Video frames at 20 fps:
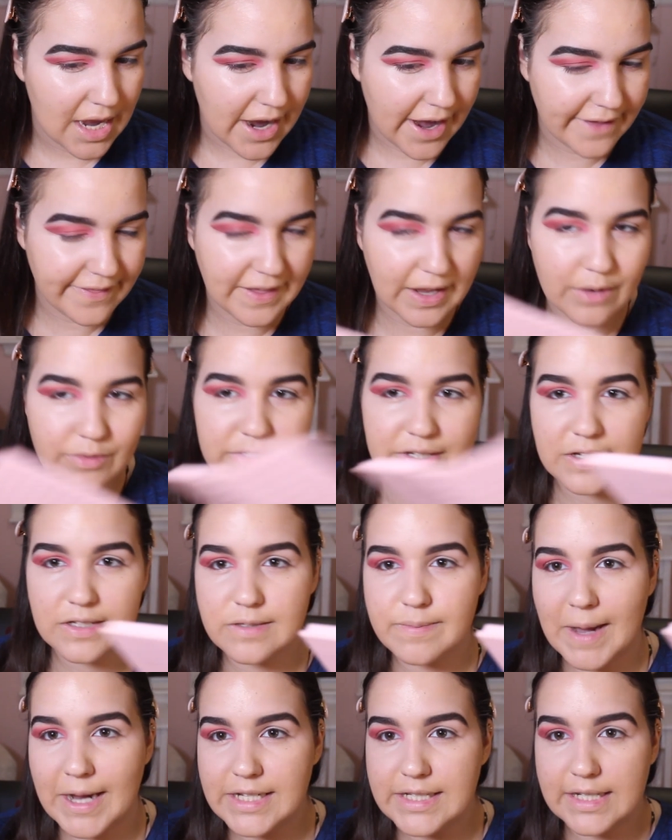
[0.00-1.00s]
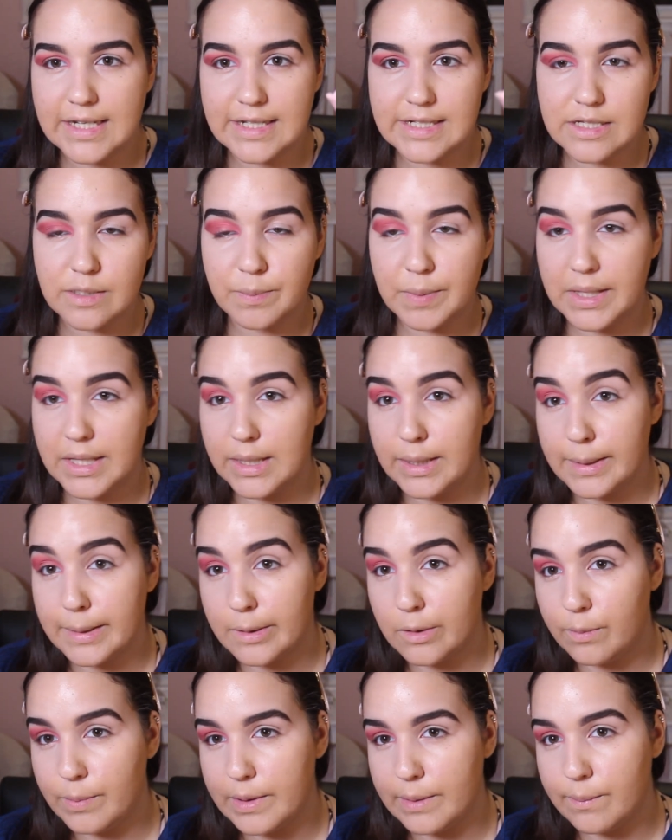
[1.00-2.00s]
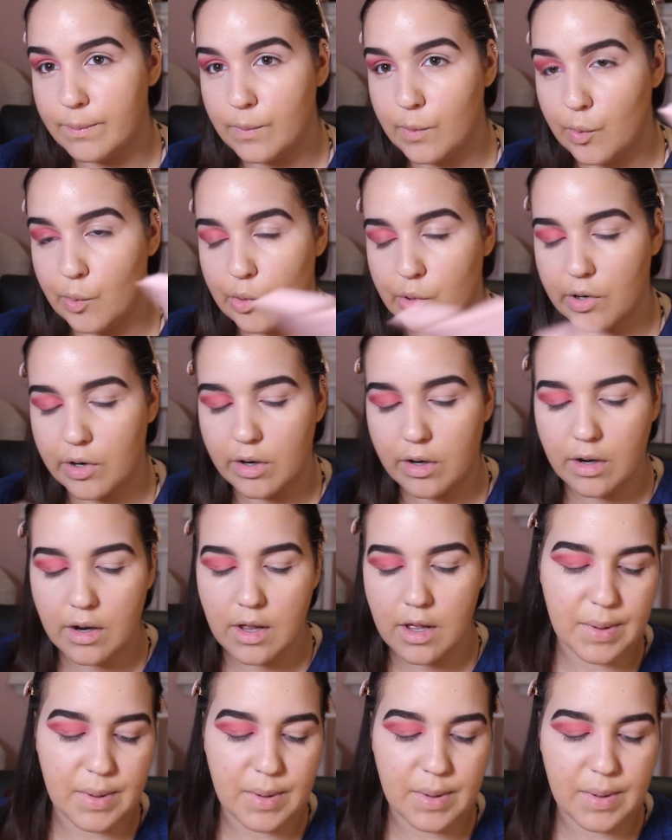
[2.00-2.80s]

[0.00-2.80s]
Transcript: I think I was expecting it to be a little bit more,